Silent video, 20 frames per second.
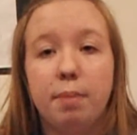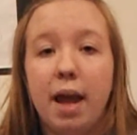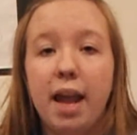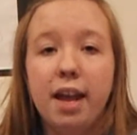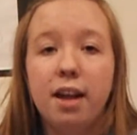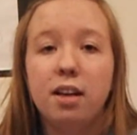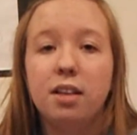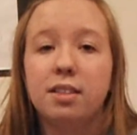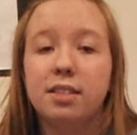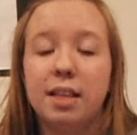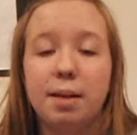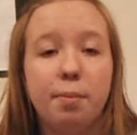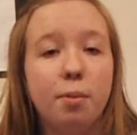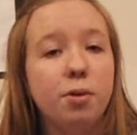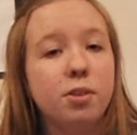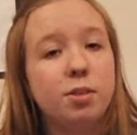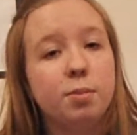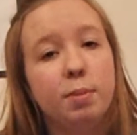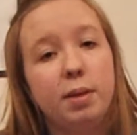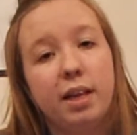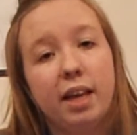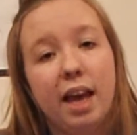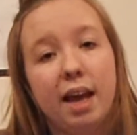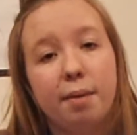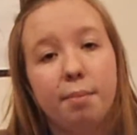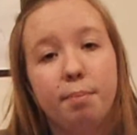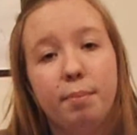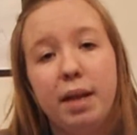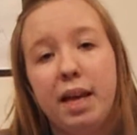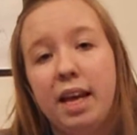pale as they possibly
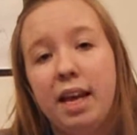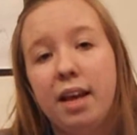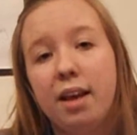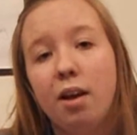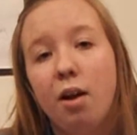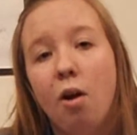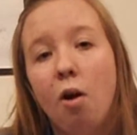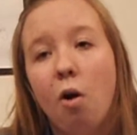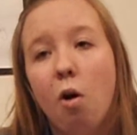can be,